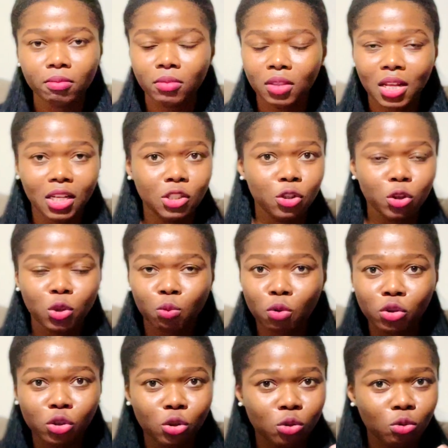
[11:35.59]
that just
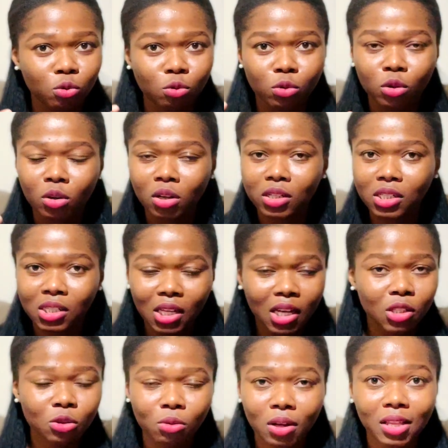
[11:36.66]
wants to see
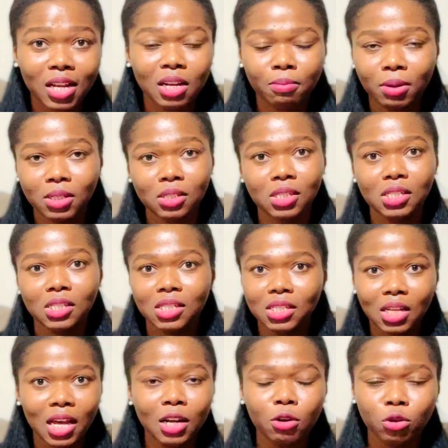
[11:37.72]
to it that the person is
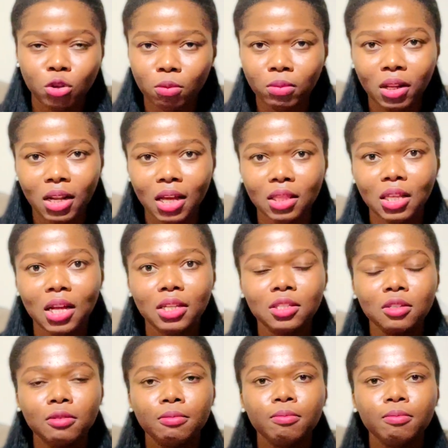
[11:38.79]
denied or something like that.